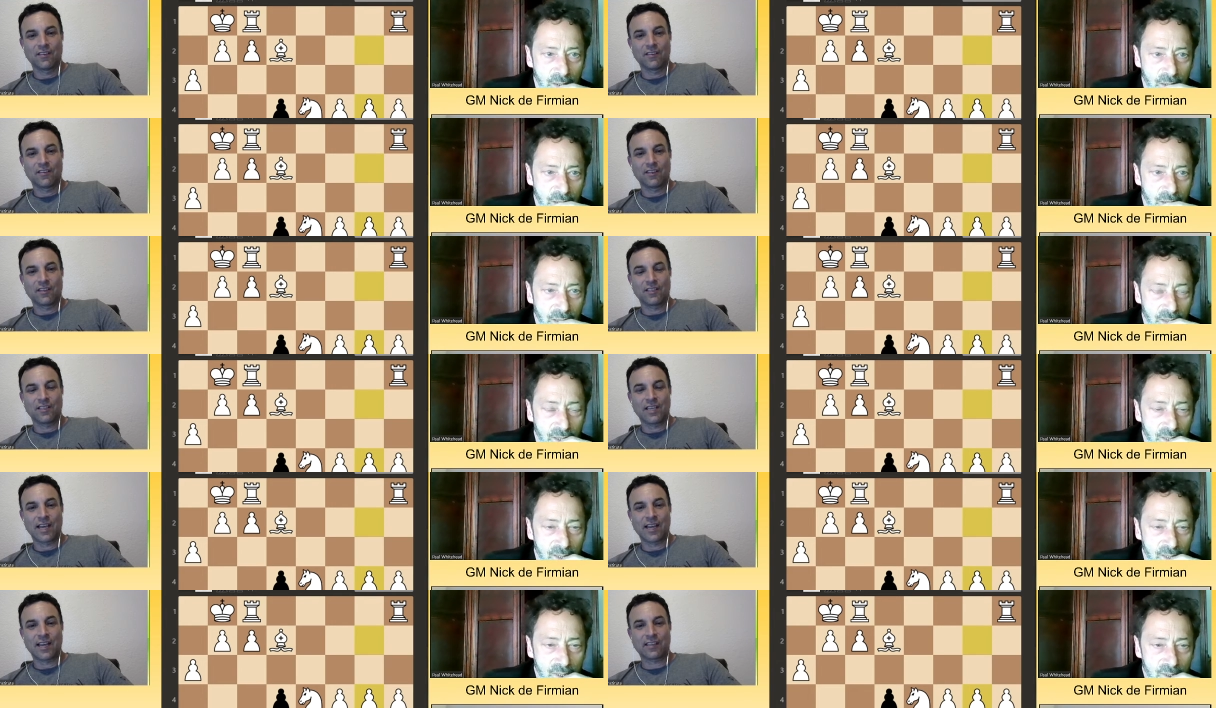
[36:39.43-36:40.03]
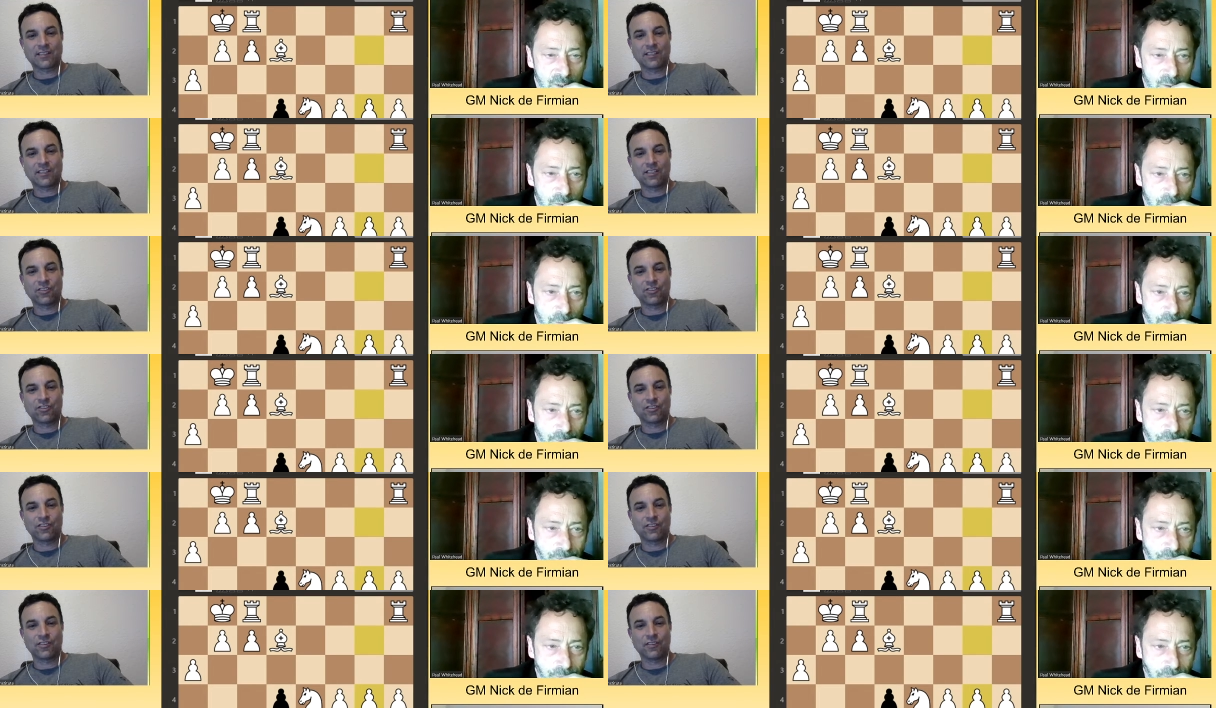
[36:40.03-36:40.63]
Speaker 1: The
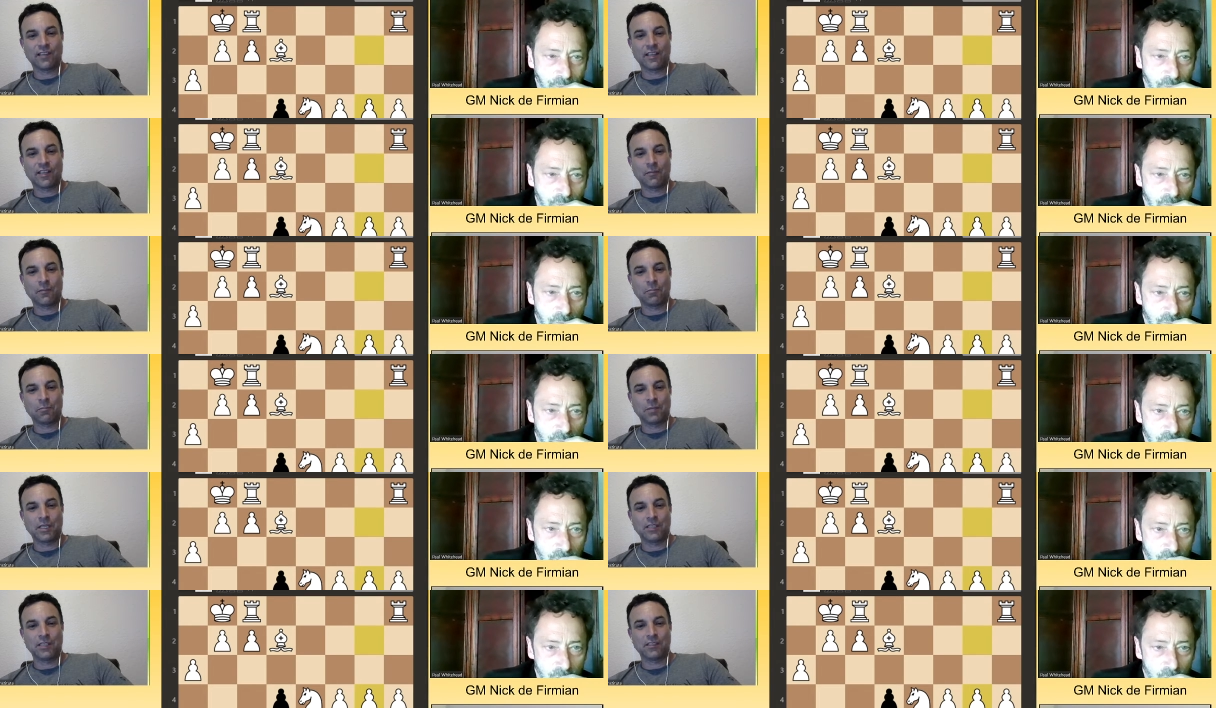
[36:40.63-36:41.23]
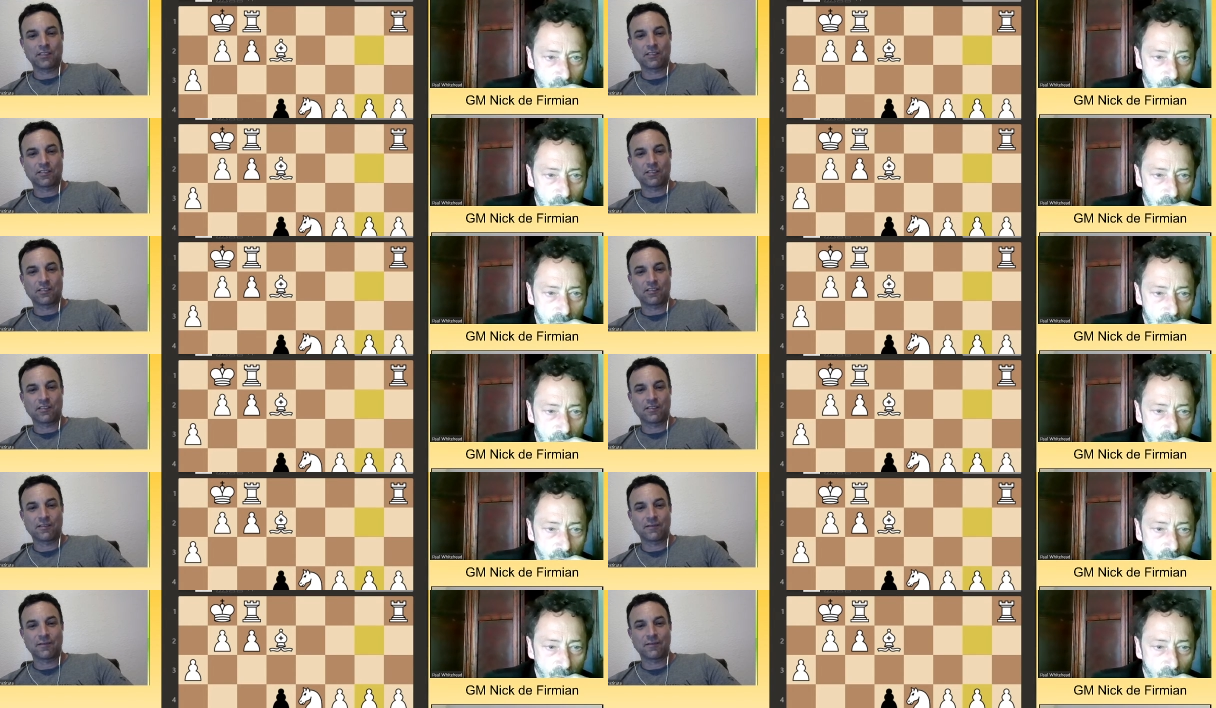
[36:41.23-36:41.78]
tactician and the beast.